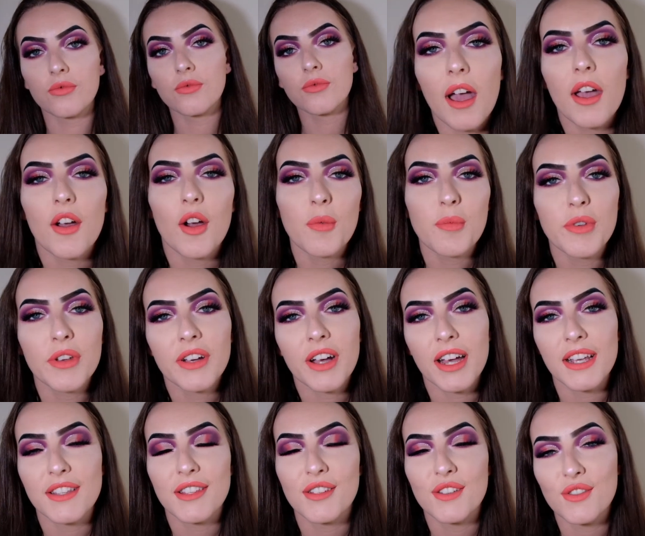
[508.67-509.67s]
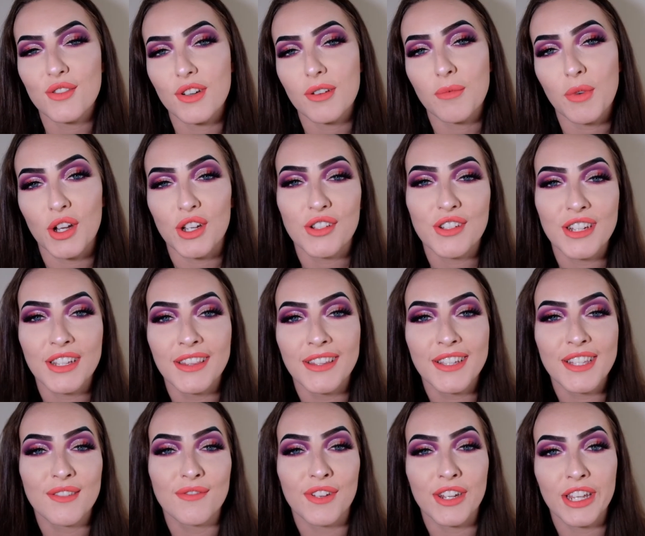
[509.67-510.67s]
I hope you guys enjoyed watching
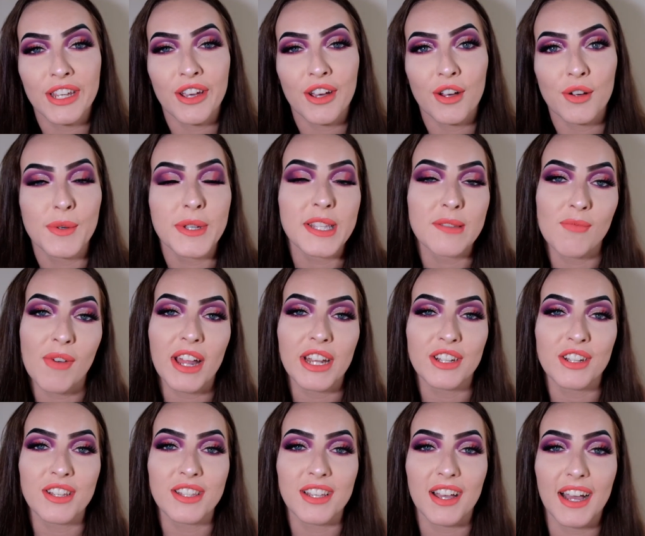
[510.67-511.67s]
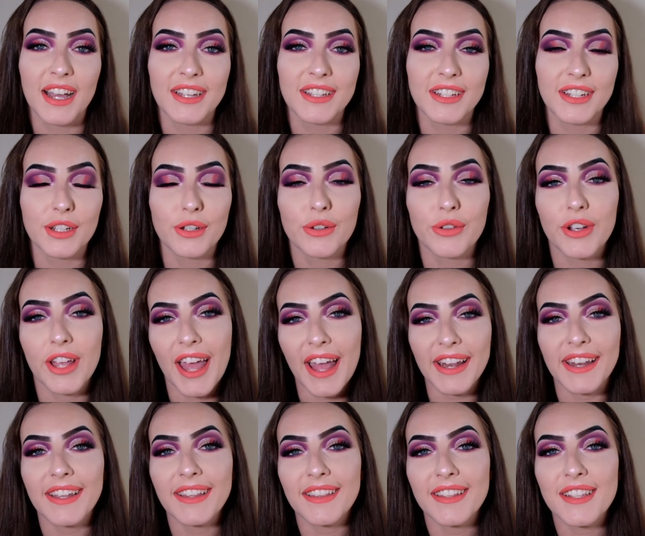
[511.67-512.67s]
this video as much as I did
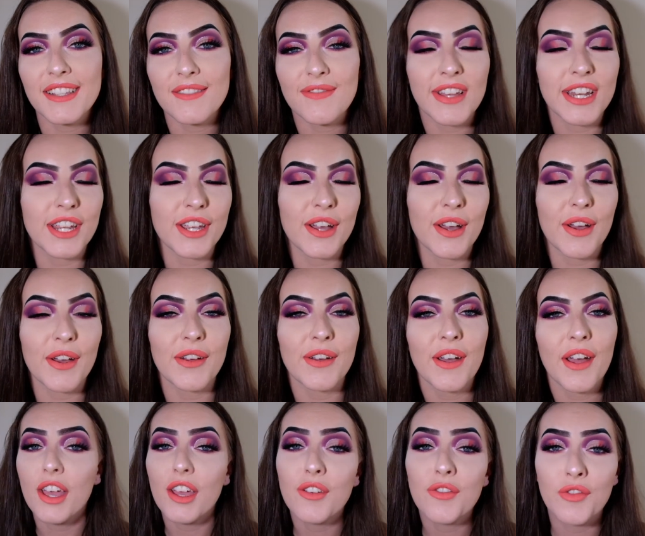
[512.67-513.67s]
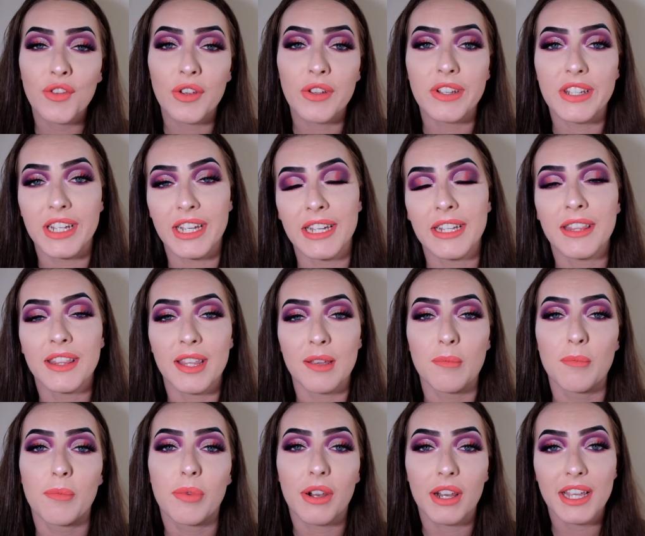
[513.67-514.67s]
creating this video. If you did,
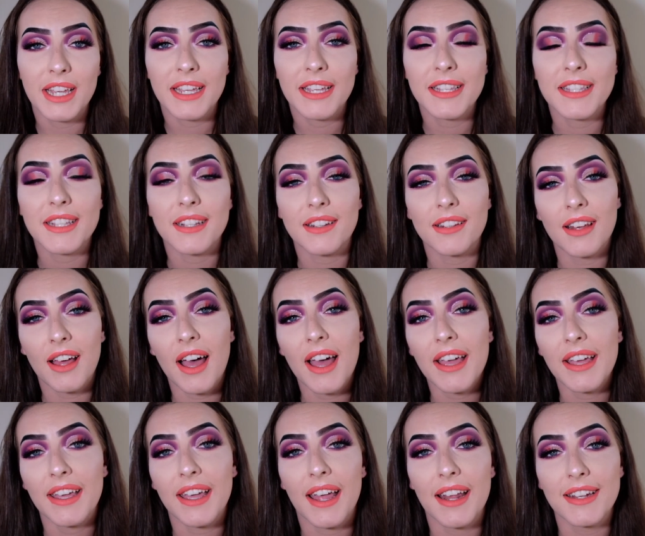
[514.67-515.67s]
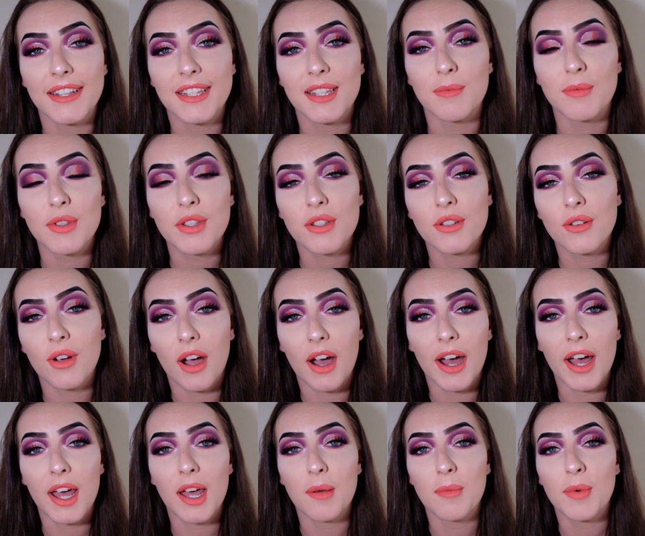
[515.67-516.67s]
then please like and
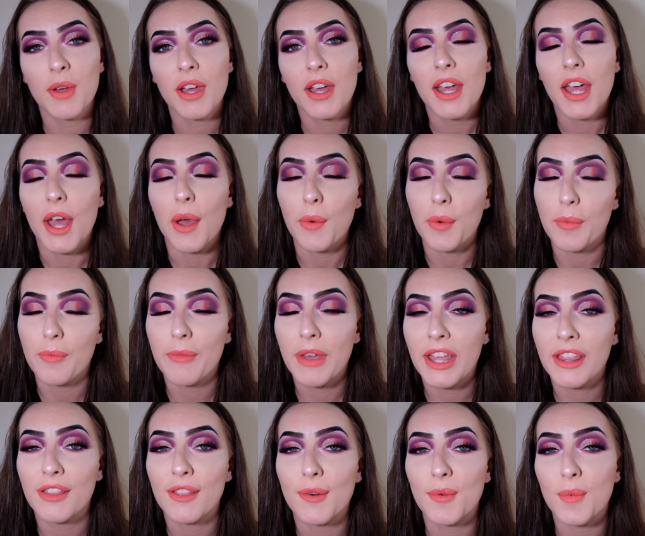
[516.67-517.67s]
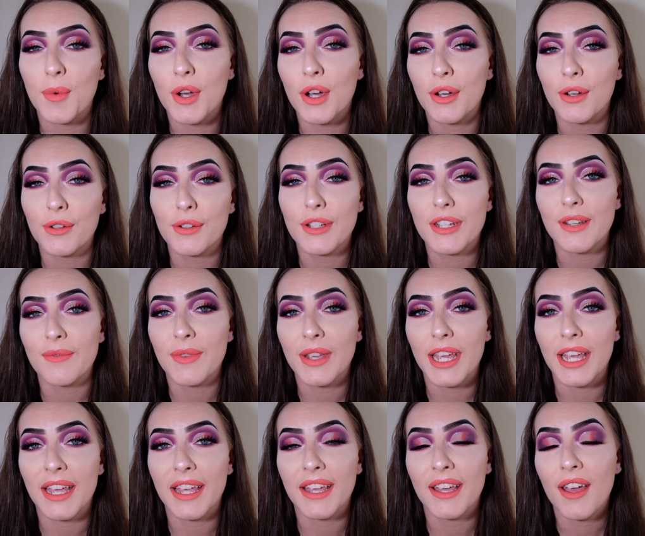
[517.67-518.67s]
subscribe. It would mean the world to
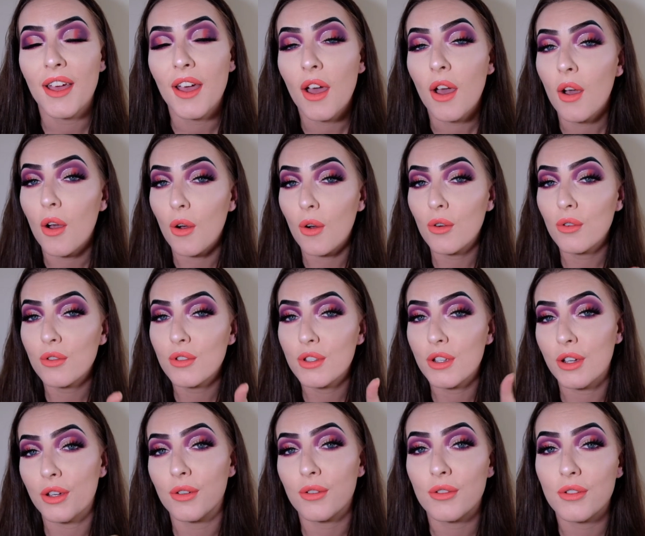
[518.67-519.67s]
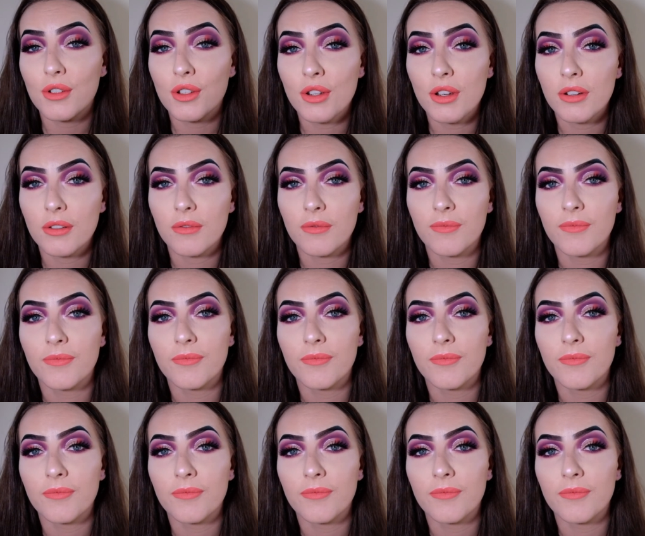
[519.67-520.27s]
me. Also, turn